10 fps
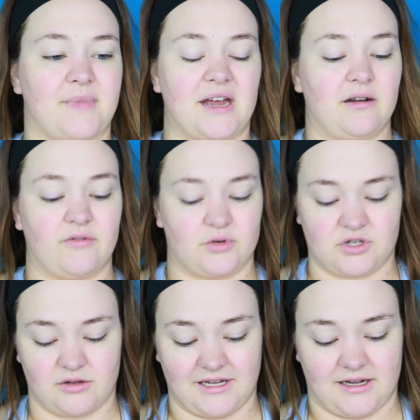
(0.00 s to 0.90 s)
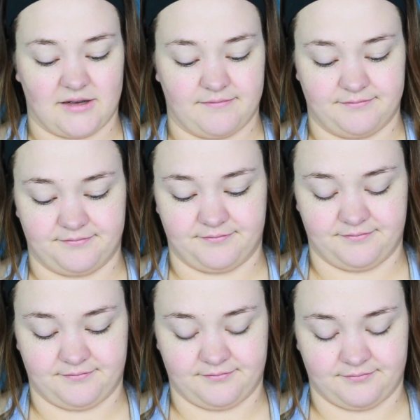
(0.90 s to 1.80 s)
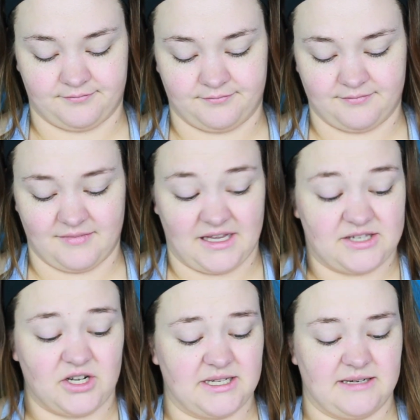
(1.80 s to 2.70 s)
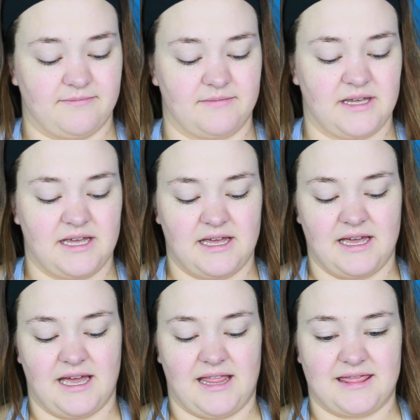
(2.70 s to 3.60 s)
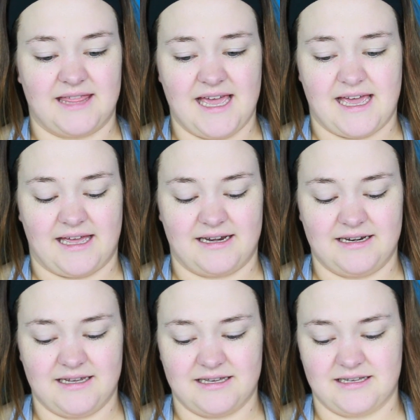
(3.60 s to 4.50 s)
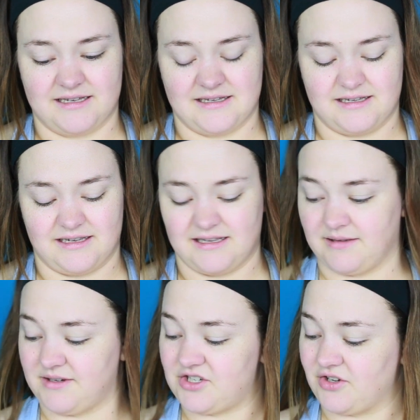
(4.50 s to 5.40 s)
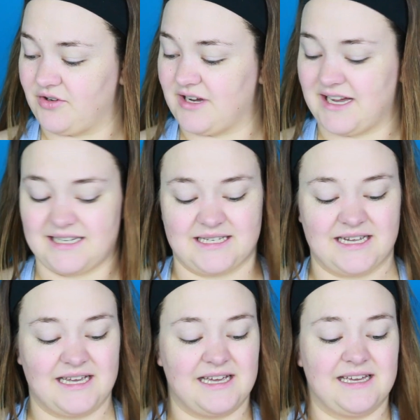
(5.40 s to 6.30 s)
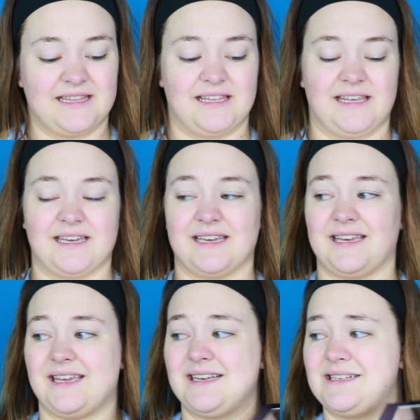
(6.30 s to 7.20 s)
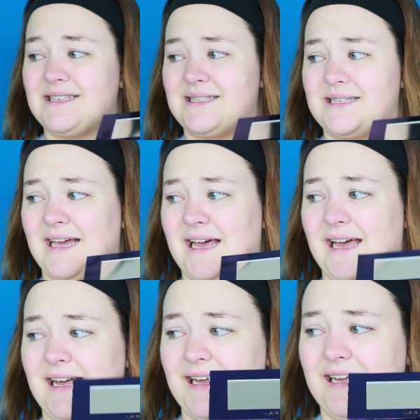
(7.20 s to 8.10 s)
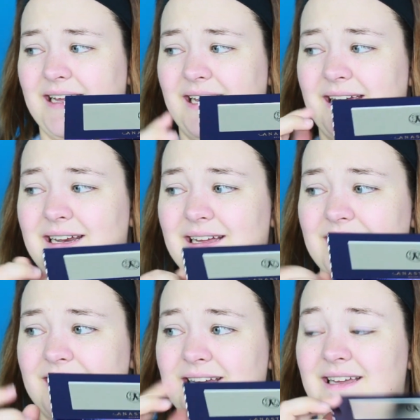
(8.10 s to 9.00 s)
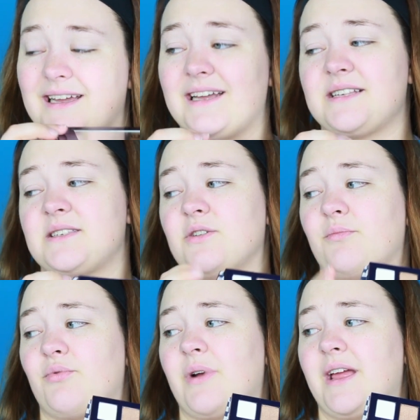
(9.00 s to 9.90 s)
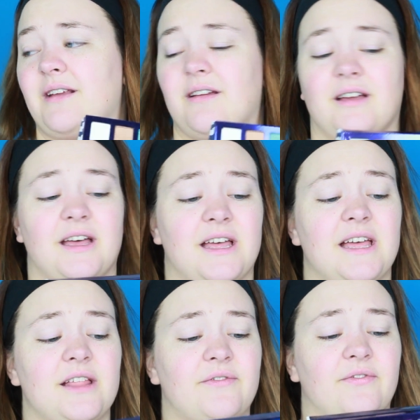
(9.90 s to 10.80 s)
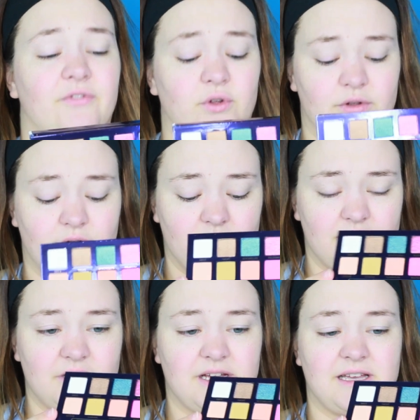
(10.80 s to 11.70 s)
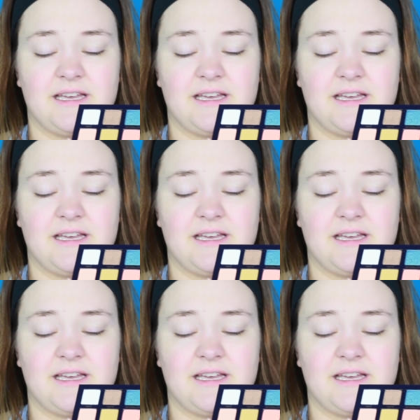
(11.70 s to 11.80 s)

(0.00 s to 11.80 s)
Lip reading: I don't know, it's like it's awesome. And then, let me show you guys the inside. It's so bright and colorful.